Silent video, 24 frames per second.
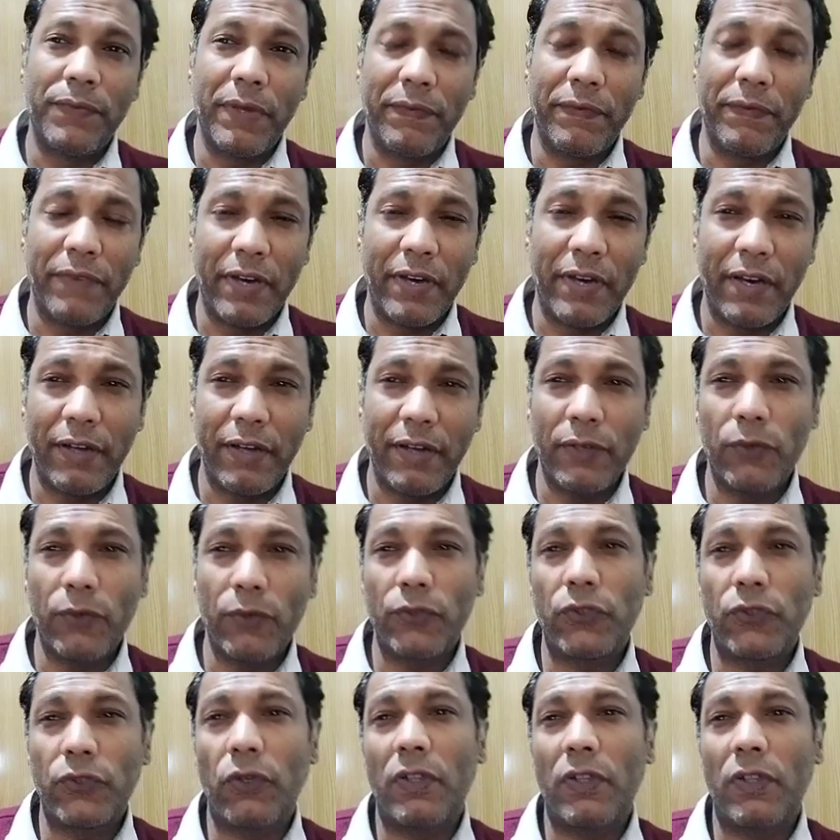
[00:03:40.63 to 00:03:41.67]
Afar
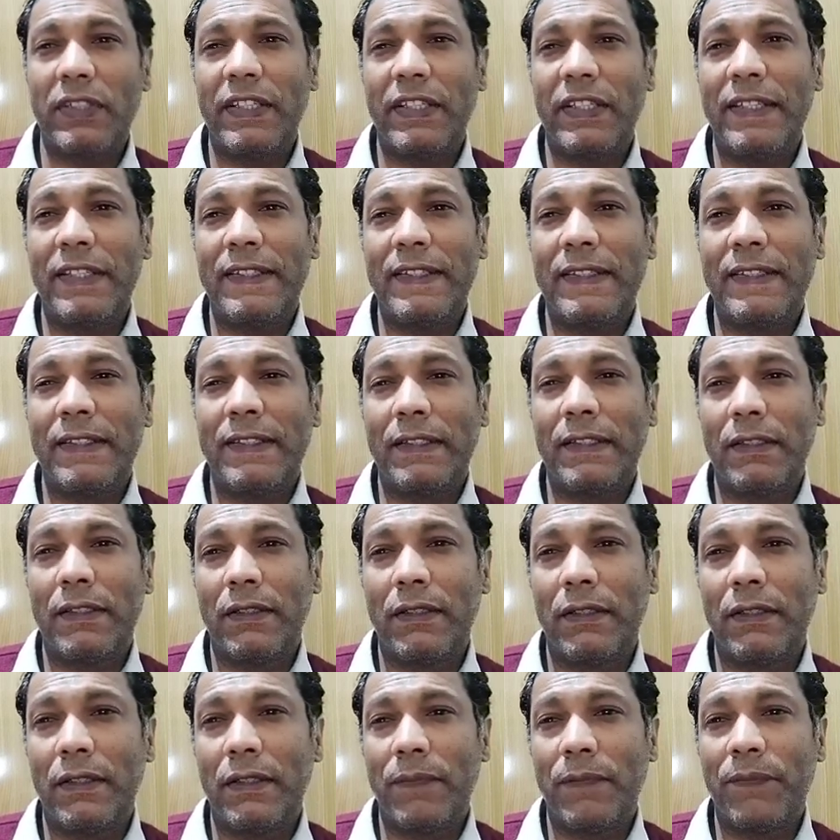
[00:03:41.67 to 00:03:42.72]
news sources.
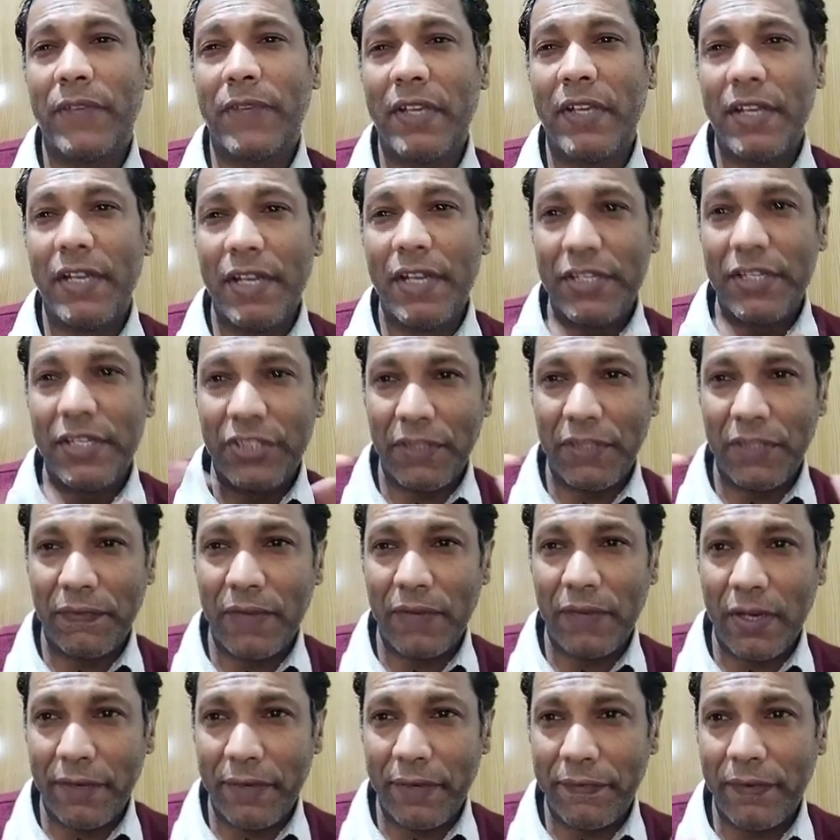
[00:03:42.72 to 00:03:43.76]

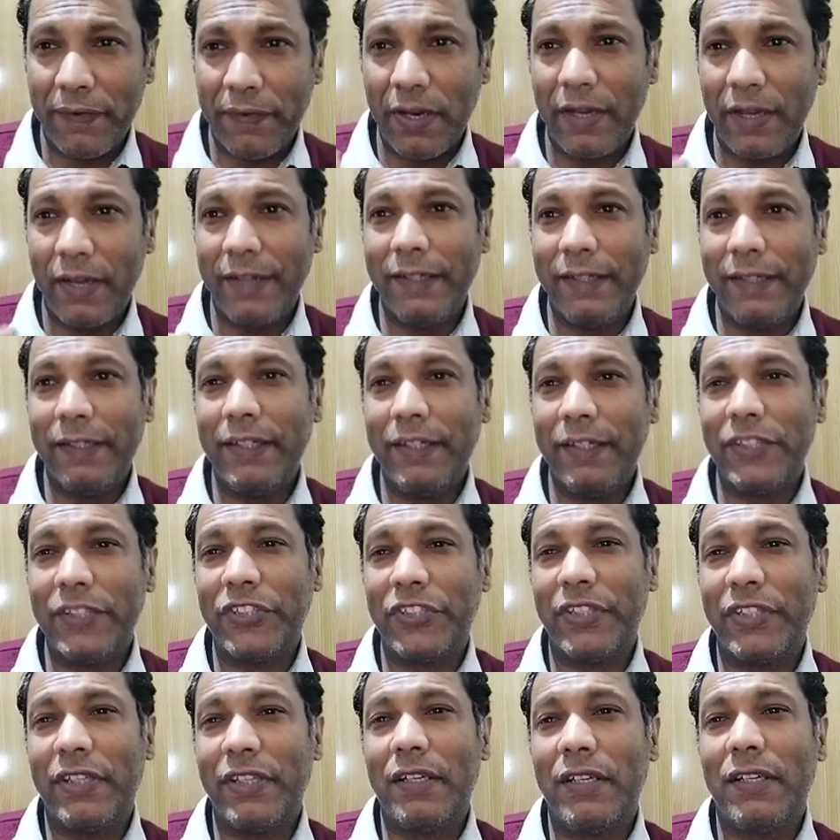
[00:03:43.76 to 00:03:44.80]
Shifa Afari
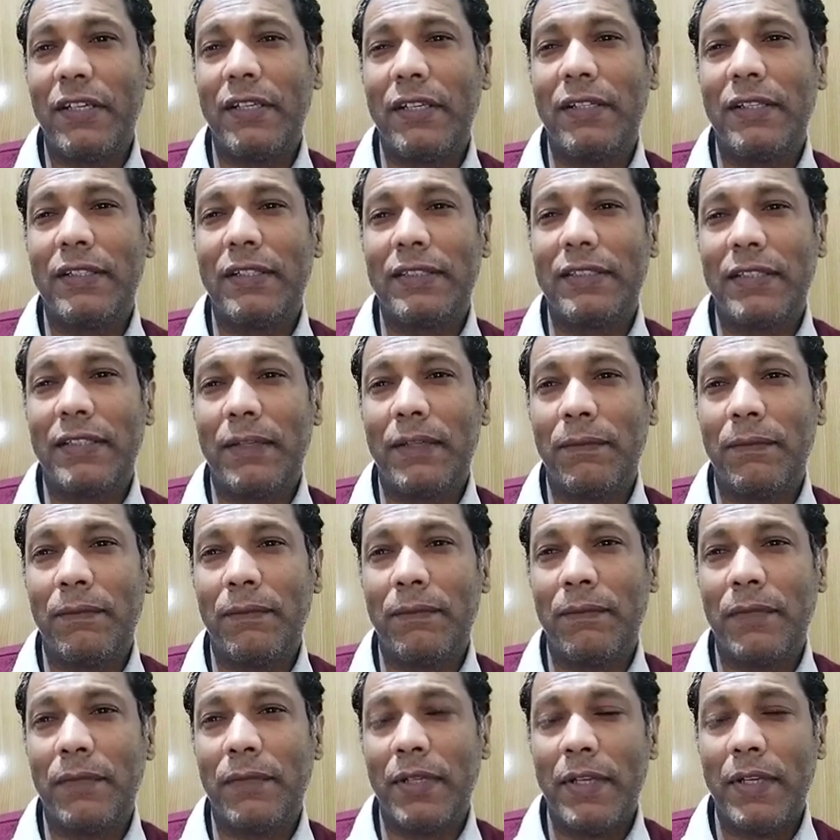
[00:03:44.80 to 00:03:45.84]
shared
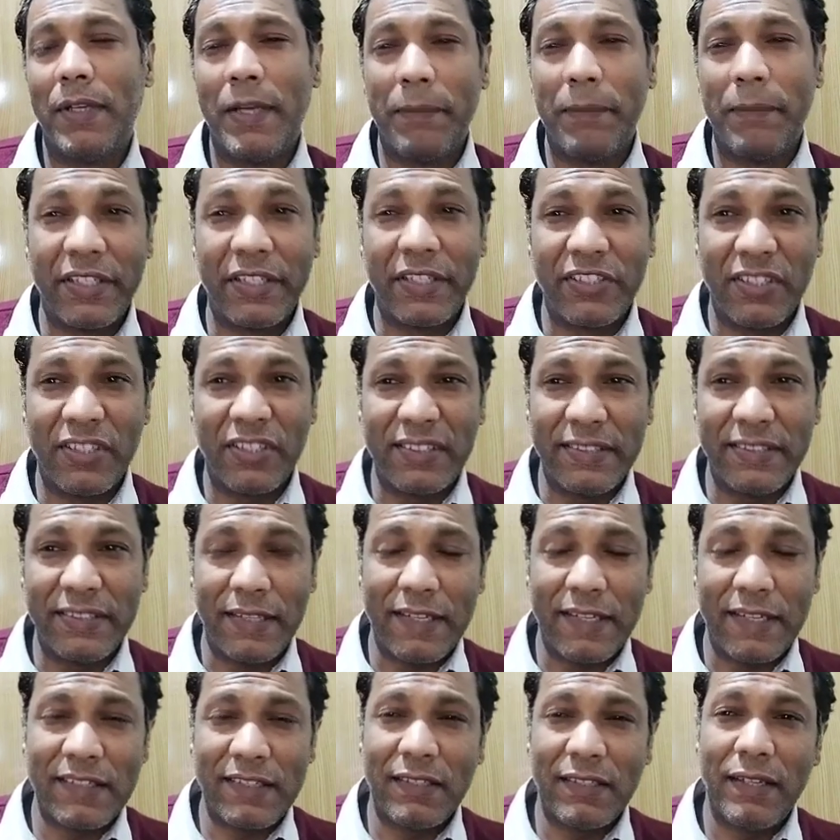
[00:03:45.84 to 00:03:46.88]
some pictures
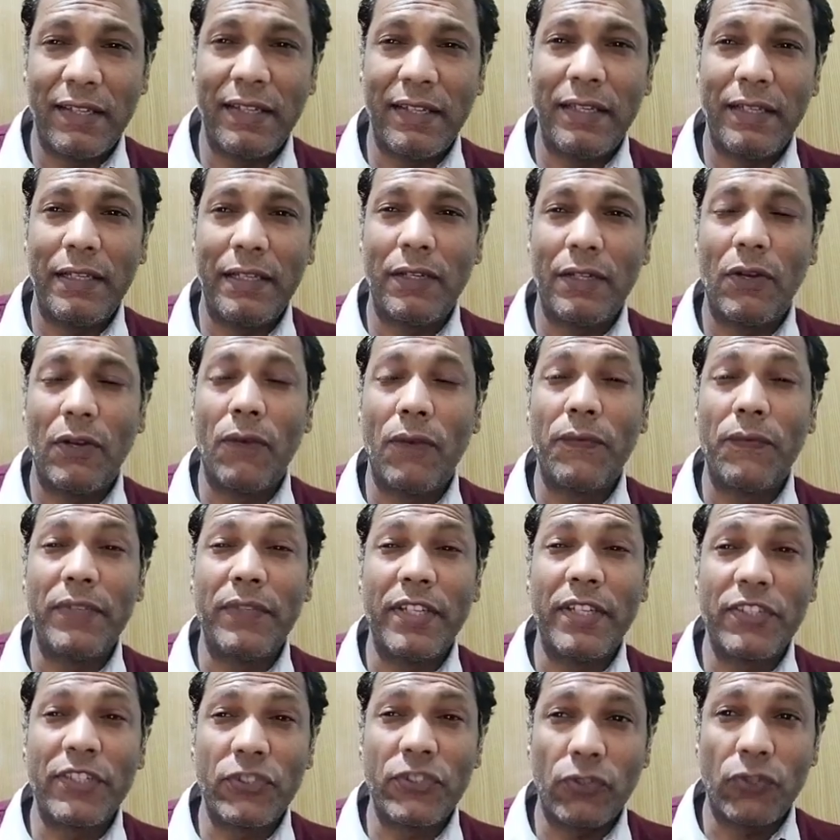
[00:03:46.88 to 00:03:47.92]
yesterday of
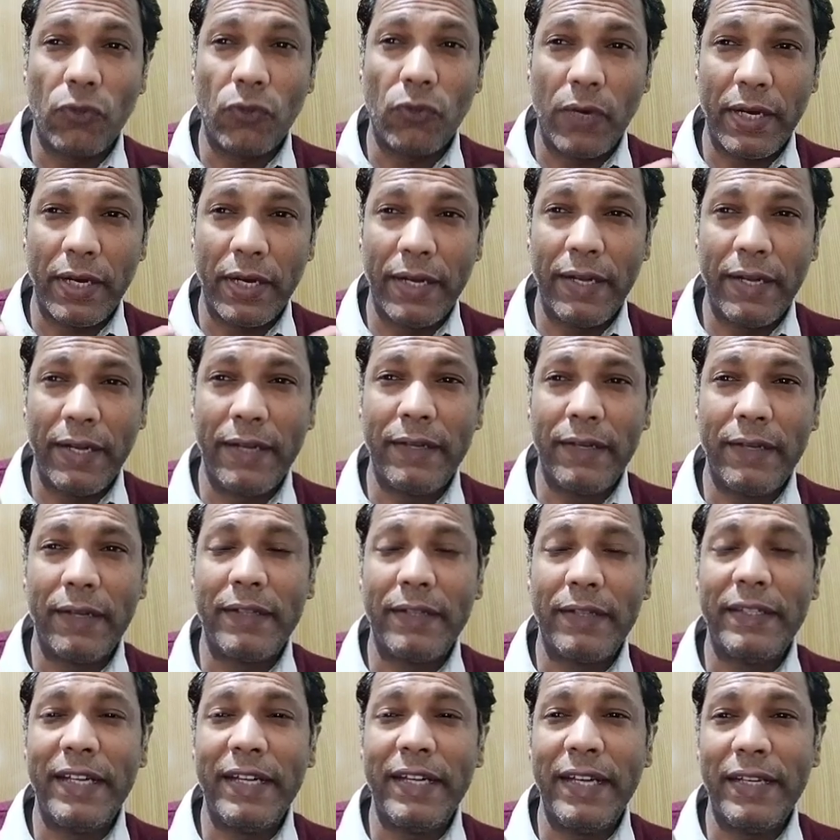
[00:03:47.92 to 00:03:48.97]

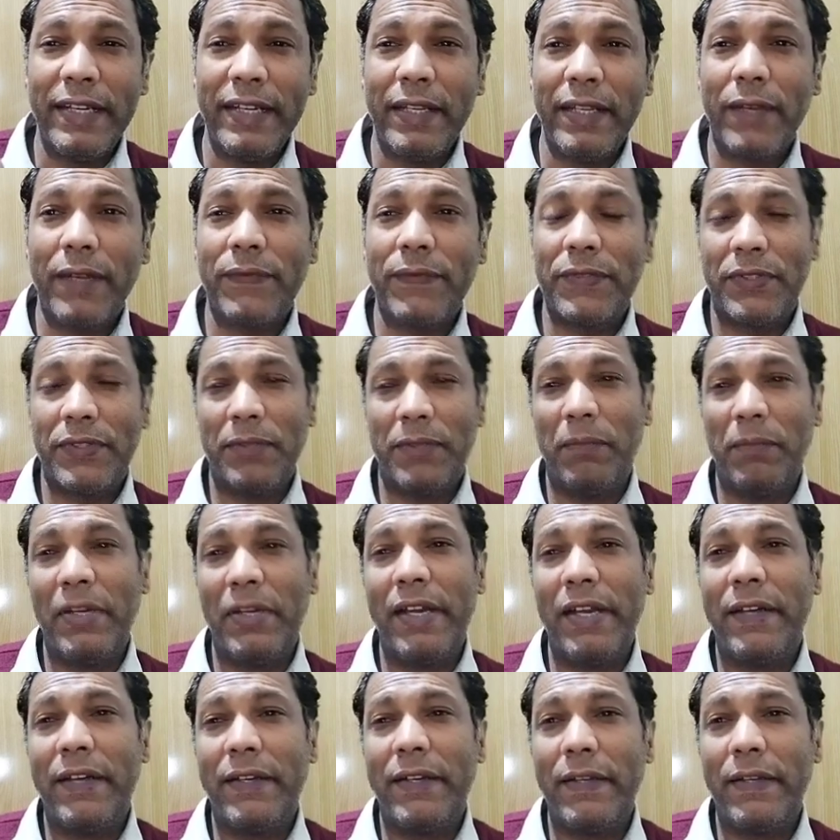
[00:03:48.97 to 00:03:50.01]
destroyed TDF's
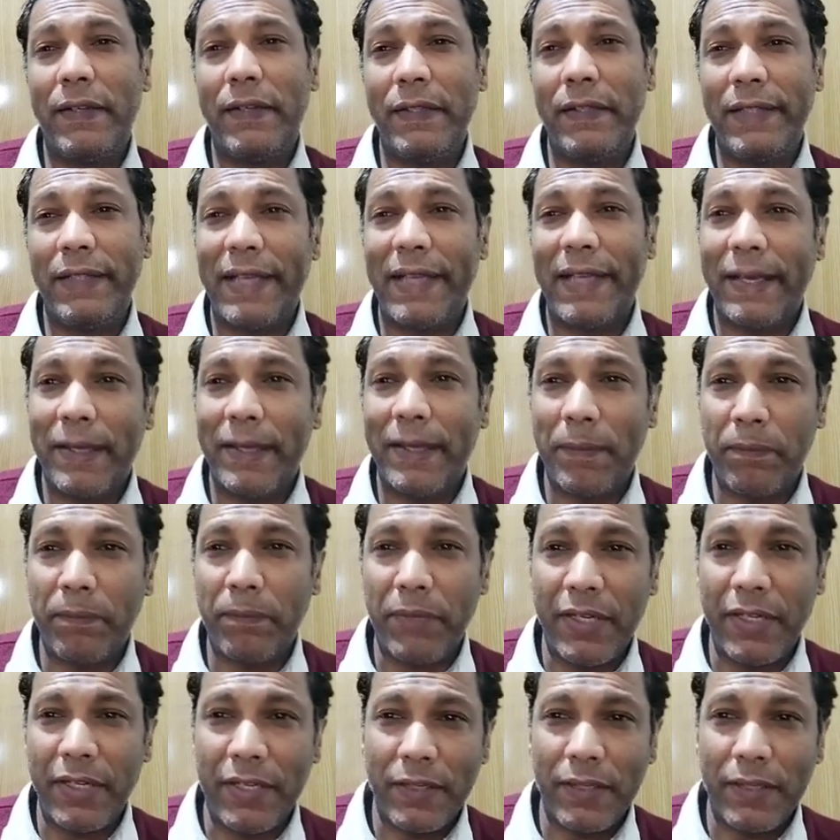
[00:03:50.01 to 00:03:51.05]
military
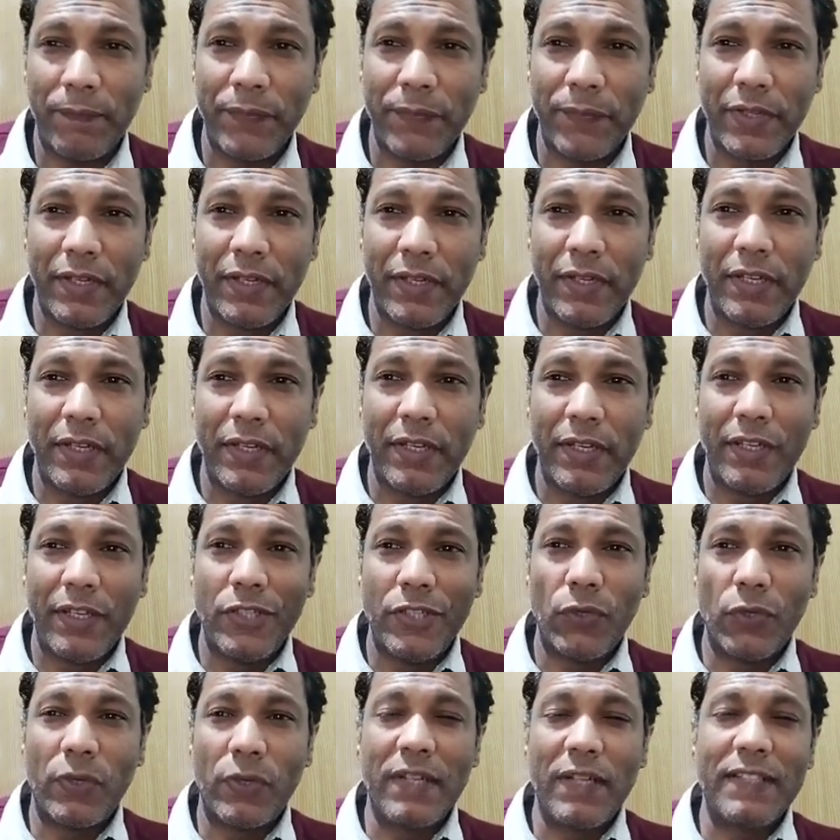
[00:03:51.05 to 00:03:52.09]
equipment.
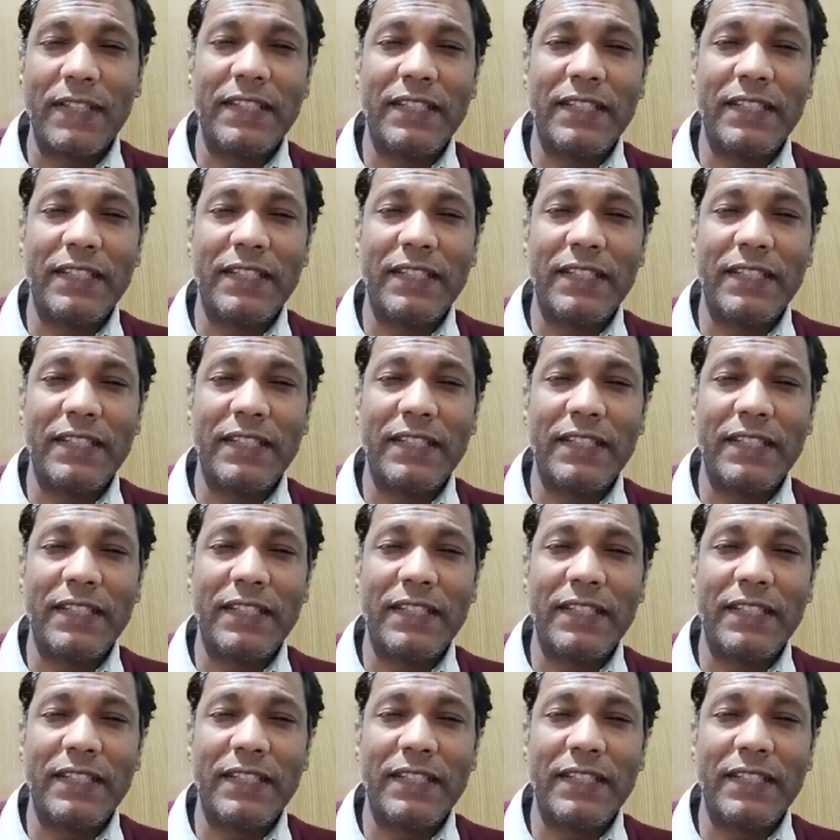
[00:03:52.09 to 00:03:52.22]
You can